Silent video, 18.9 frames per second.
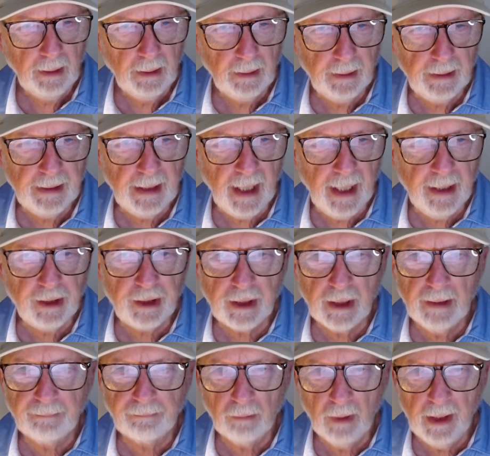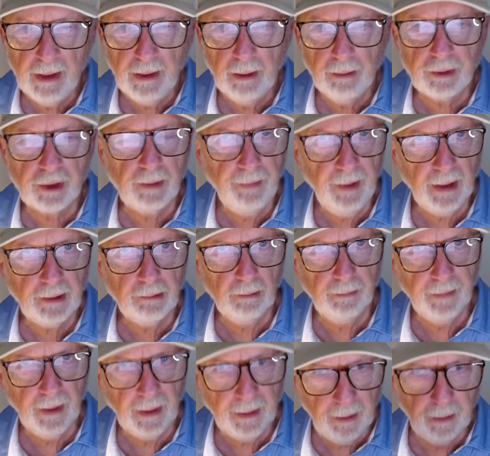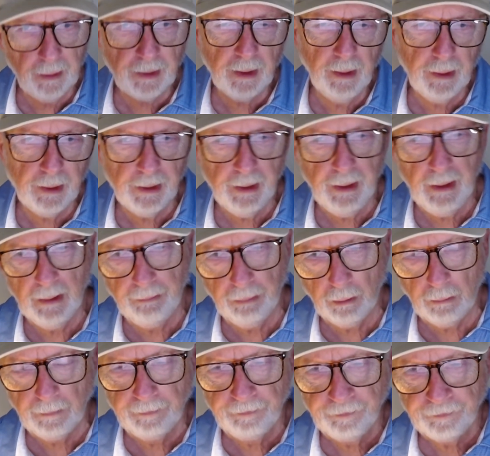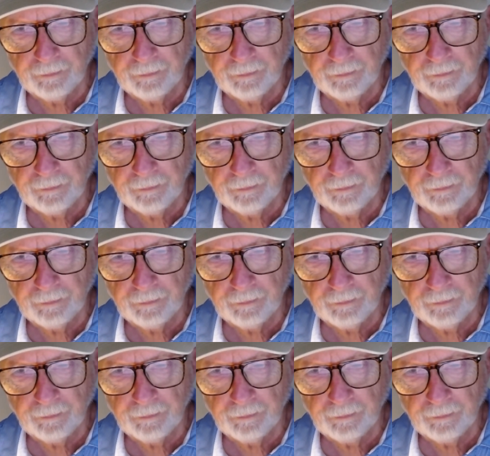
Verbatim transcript: in the HF radio spectrum. Now, here's an example.